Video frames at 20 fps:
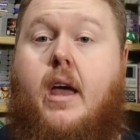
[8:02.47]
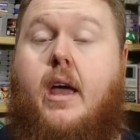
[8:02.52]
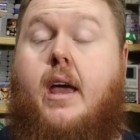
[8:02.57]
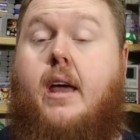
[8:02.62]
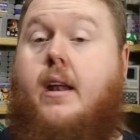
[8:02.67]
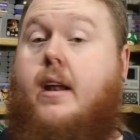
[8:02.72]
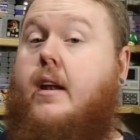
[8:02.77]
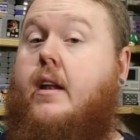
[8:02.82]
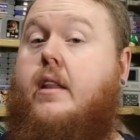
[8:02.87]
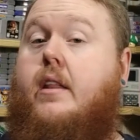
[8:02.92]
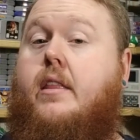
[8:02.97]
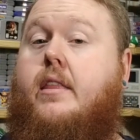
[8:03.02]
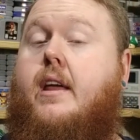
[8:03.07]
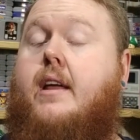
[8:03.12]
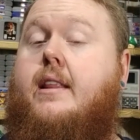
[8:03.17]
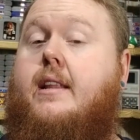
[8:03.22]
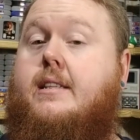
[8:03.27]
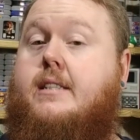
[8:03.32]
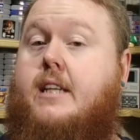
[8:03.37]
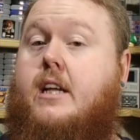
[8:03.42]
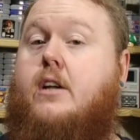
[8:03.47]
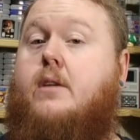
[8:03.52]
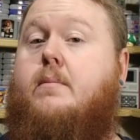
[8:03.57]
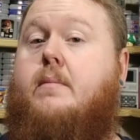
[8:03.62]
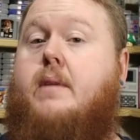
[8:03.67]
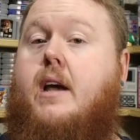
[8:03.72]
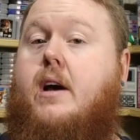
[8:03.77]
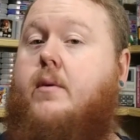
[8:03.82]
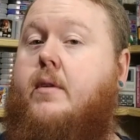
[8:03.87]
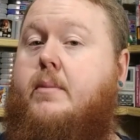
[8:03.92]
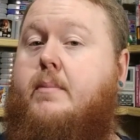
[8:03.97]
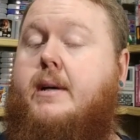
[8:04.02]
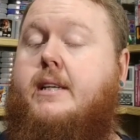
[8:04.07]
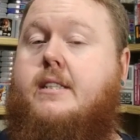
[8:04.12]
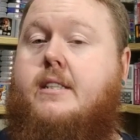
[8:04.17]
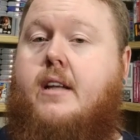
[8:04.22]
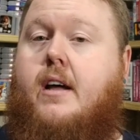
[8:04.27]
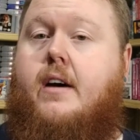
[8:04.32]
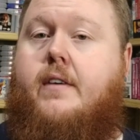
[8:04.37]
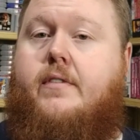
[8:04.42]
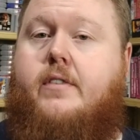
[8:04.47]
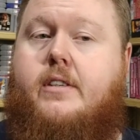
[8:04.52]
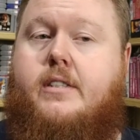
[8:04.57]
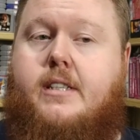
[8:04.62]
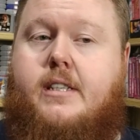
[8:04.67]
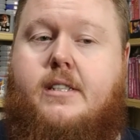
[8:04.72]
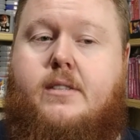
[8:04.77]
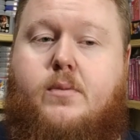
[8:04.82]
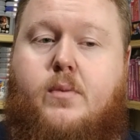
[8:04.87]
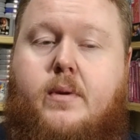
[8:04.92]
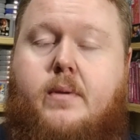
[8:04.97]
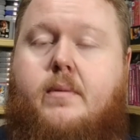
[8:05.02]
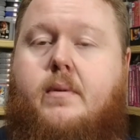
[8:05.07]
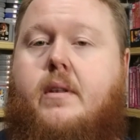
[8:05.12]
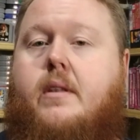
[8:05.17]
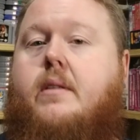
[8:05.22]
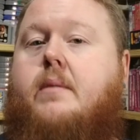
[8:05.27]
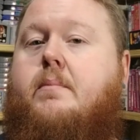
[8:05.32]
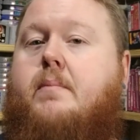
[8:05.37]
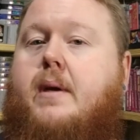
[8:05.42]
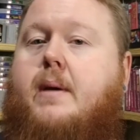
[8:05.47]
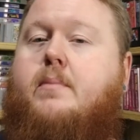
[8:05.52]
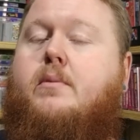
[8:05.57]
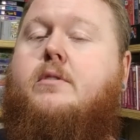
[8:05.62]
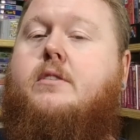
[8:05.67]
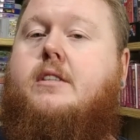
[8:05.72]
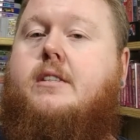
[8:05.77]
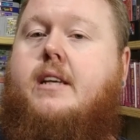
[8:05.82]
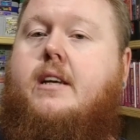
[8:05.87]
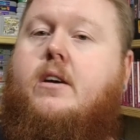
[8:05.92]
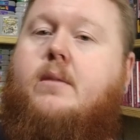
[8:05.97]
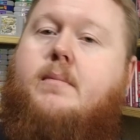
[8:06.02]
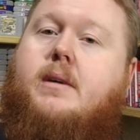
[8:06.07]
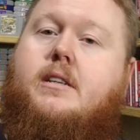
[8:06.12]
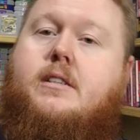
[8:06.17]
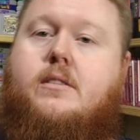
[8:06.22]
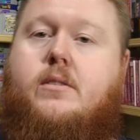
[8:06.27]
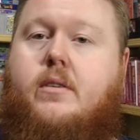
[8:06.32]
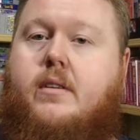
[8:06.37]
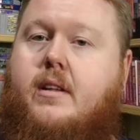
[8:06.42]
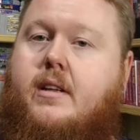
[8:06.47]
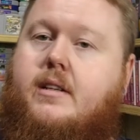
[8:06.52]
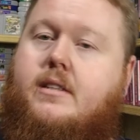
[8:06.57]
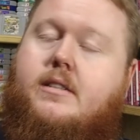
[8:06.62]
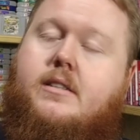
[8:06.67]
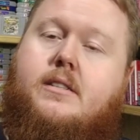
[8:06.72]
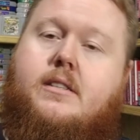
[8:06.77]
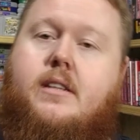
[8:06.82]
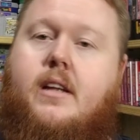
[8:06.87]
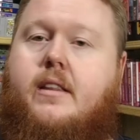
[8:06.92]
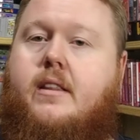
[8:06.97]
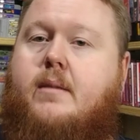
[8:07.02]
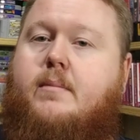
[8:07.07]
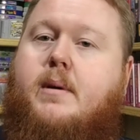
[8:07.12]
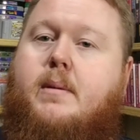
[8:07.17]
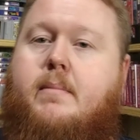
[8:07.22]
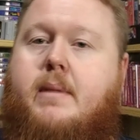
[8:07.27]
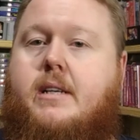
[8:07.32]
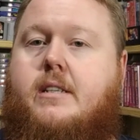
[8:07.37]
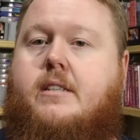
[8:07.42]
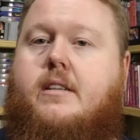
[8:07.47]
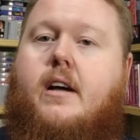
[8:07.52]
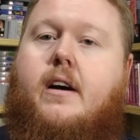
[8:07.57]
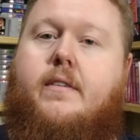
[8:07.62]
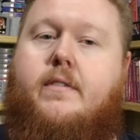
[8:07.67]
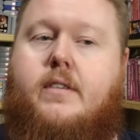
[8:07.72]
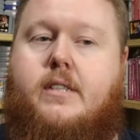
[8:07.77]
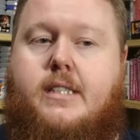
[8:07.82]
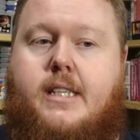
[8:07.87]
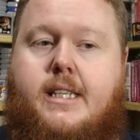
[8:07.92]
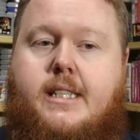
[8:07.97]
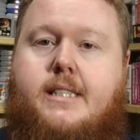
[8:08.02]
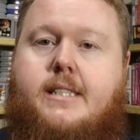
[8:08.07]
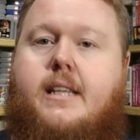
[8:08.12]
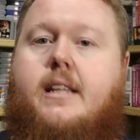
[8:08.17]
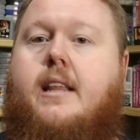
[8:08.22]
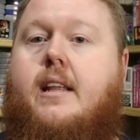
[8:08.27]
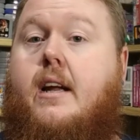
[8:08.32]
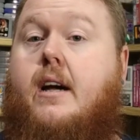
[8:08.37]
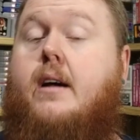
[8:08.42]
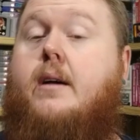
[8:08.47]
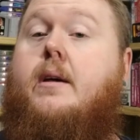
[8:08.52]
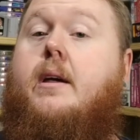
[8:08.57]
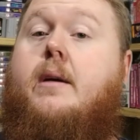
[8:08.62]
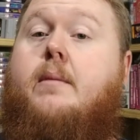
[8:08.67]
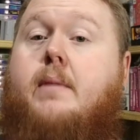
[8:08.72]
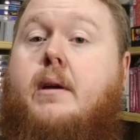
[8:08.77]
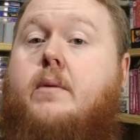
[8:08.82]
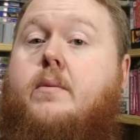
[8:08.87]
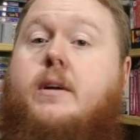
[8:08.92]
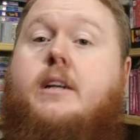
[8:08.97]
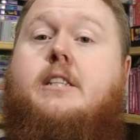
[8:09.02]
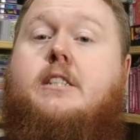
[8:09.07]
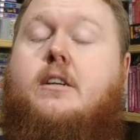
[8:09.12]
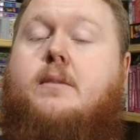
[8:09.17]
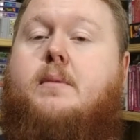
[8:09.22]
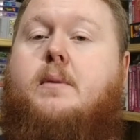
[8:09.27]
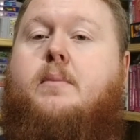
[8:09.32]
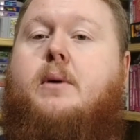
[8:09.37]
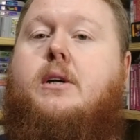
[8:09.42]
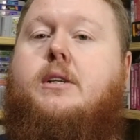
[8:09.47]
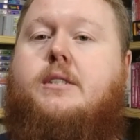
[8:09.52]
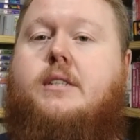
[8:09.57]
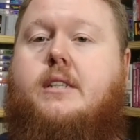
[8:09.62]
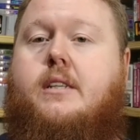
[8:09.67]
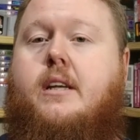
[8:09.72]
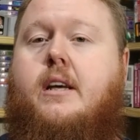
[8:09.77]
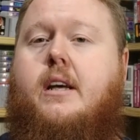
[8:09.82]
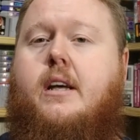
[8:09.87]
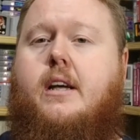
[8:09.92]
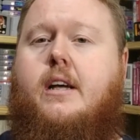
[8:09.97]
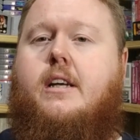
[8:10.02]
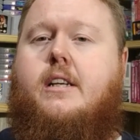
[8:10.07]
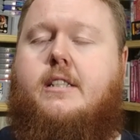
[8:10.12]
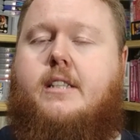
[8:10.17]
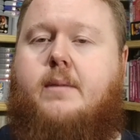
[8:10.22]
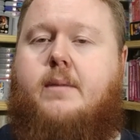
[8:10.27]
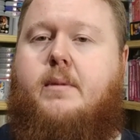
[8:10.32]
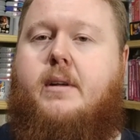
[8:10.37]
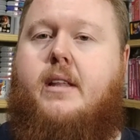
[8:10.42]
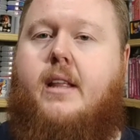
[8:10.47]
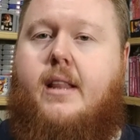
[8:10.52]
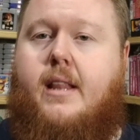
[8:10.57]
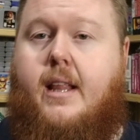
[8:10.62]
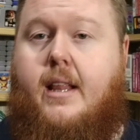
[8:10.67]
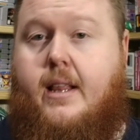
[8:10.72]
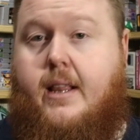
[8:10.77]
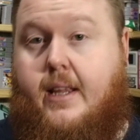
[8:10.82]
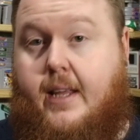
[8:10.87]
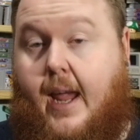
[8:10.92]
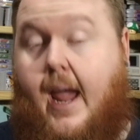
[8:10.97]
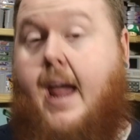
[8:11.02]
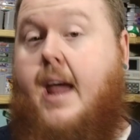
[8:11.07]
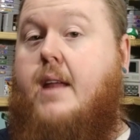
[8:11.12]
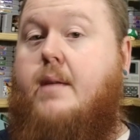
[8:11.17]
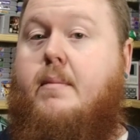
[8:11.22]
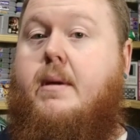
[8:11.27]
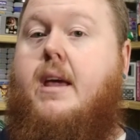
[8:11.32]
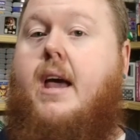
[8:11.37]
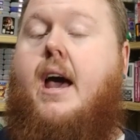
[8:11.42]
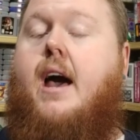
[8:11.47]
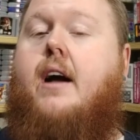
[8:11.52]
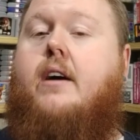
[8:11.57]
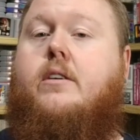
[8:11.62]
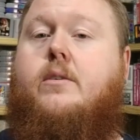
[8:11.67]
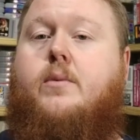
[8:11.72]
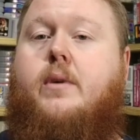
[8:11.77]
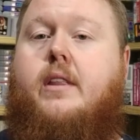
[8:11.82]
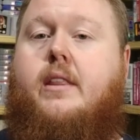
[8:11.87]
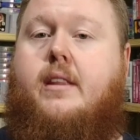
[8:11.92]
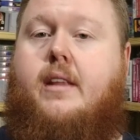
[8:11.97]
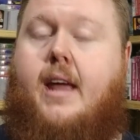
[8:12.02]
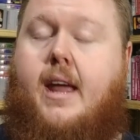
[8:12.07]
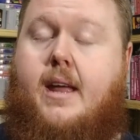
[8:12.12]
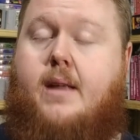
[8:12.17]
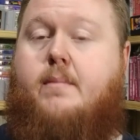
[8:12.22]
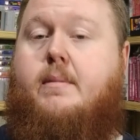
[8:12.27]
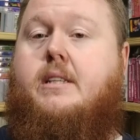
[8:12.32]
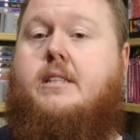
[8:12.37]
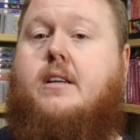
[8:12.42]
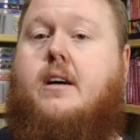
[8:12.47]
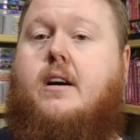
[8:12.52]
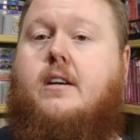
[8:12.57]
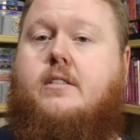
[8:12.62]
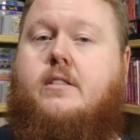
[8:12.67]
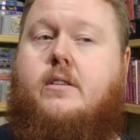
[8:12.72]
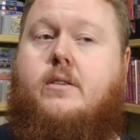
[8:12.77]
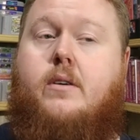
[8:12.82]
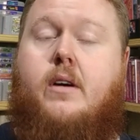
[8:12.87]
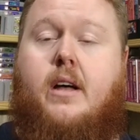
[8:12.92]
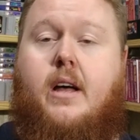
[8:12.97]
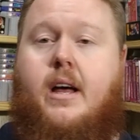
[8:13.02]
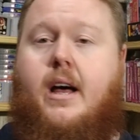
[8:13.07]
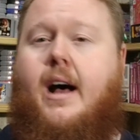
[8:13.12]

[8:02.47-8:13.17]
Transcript: And another thing that's helped me out with best offers is when people see on my store that it's just nothing but best offers, they see that I am a reasonable person, someone that can be haggled with, can be talked to.